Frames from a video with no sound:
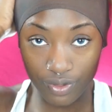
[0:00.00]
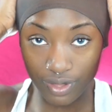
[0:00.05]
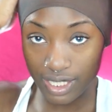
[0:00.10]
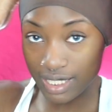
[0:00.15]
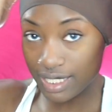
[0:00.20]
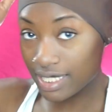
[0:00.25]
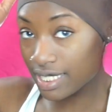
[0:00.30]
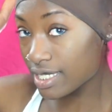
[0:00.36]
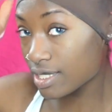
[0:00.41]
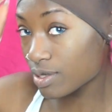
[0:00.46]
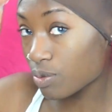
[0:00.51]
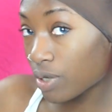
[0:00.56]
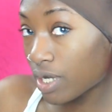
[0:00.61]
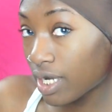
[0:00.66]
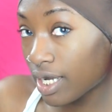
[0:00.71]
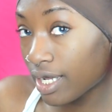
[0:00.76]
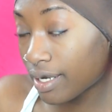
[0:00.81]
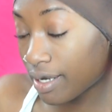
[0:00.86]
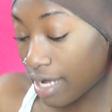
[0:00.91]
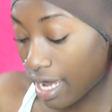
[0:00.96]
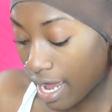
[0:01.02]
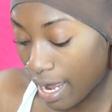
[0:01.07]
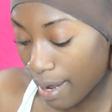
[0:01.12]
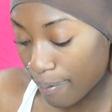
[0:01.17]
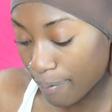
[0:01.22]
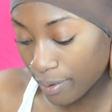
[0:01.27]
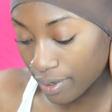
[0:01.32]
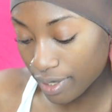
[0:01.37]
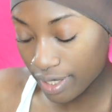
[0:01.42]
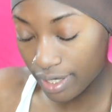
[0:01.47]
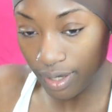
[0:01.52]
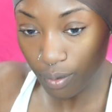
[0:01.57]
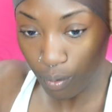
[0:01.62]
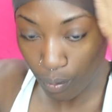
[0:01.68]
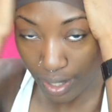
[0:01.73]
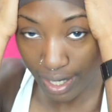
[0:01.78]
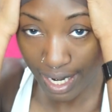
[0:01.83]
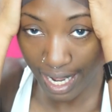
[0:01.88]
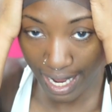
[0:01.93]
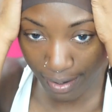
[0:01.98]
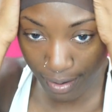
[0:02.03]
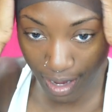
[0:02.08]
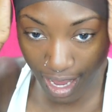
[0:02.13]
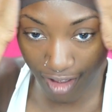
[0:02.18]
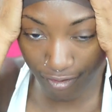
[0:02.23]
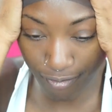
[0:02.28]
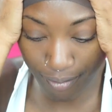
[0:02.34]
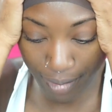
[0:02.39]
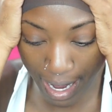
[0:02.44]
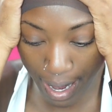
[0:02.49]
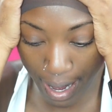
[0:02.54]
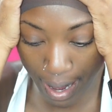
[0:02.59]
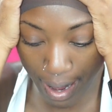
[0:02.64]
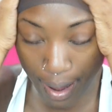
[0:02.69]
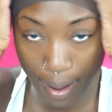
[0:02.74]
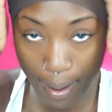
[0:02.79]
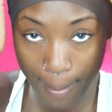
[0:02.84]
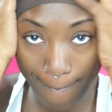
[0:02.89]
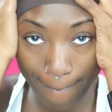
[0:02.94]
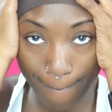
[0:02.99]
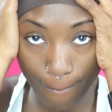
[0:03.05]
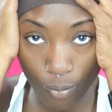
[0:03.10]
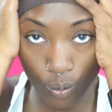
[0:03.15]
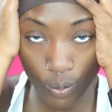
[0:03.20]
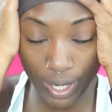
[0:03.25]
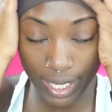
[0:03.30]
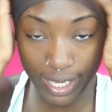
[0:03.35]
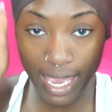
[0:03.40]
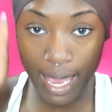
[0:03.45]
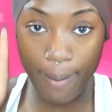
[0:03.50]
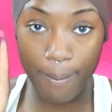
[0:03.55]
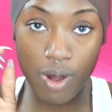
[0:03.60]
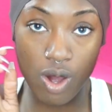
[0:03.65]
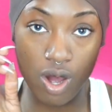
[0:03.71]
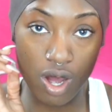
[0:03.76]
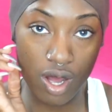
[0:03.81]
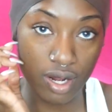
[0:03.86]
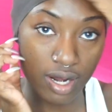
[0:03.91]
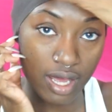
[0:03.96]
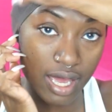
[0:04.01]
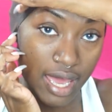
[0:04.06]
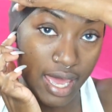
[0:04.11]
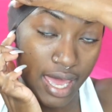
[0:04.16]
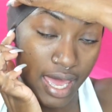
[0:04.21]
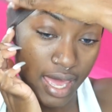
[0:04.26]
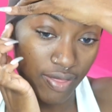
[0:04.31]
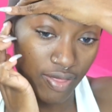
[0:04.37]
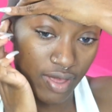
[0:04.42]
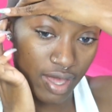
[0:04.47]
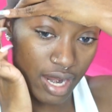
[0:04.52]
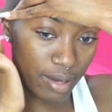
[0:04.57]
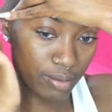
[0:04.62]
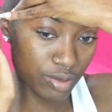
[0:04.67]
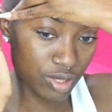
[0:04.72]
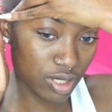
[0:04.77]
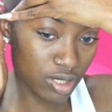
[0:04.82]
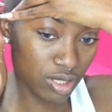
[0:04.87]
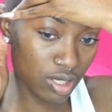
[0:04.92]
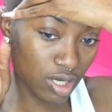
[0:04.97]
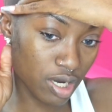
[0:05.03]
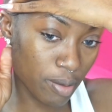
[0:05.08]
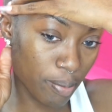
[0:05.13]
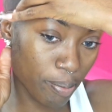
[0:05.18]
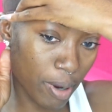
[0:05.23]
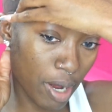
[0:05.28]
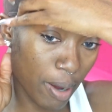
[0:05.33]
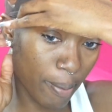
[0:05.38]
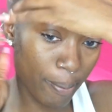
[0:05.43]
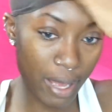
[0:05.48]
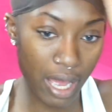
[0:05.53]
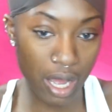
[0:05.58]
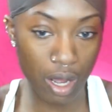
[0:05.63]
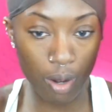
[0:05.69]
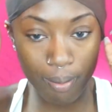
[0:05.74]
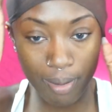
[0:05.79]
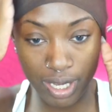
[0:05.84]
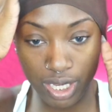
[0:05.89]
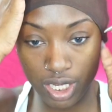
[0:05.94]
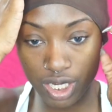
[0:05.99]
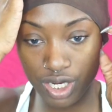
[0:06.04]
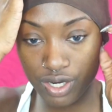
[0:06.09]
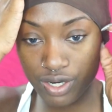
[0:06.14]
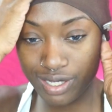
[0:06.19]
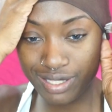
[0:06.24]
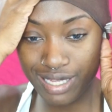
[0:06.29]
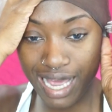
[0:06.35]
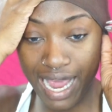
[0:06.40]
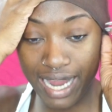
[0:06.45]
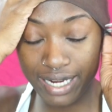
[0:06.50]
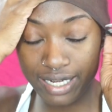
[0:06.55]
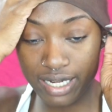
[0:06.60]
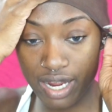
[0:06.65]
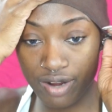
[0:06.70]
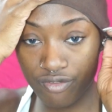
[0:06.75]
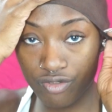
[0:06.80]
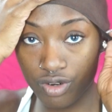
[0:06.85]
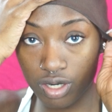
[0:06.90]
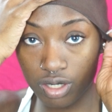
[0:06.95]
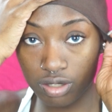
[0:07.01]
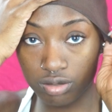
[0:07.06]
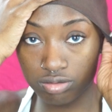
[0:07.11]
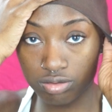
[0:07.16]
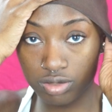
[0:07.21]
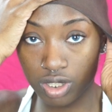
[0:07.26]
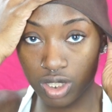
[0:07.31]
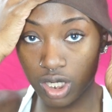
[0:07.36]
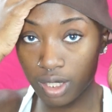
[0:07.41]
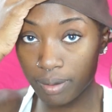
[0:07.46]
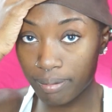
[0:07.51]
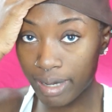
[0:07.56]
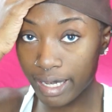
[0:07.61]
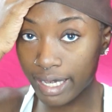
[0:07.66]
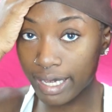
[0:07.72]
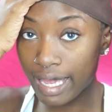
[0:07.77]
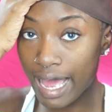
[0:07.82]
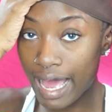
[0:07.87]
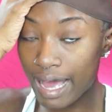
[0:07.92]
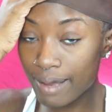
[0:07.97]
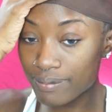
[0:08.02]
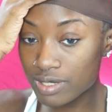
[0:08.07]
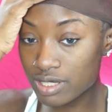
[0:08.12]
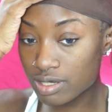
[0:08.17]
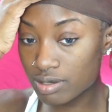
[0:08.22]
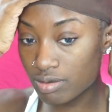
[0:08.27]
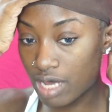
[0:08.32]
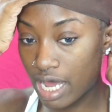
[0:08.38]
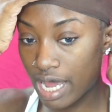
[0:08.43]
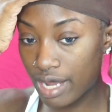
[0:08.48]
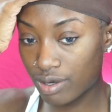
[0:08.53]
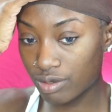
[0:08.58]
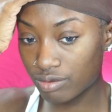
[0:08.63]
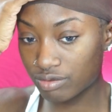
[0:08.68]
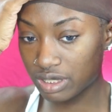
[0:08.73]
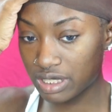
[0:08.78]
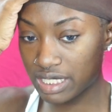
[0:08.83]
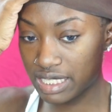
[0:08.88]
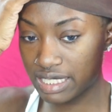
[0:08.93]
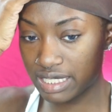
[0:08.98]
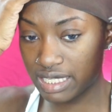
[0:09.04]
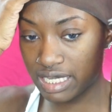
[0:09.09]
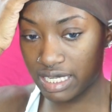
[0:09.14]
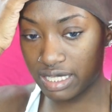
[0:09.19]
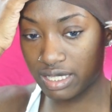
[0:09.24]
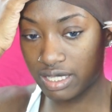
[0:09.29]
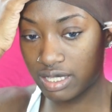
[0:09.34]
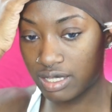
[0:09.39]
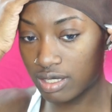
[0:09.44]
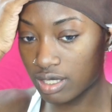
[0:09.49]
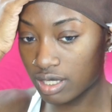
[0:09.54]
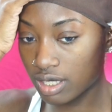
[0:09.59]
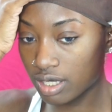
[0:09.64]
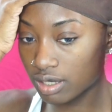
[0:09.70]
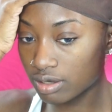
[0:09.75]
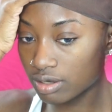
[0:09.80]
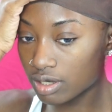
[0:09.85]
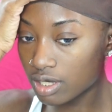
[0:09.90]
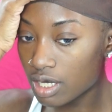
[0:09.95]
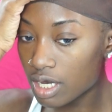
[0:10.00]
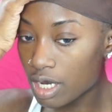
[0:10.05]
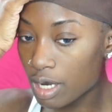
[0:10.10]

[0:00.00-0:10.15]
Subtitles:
This is what I put when I have my wig cap on, and then I'm just gonna pop out my ears. I never cut my caps. I don't really see the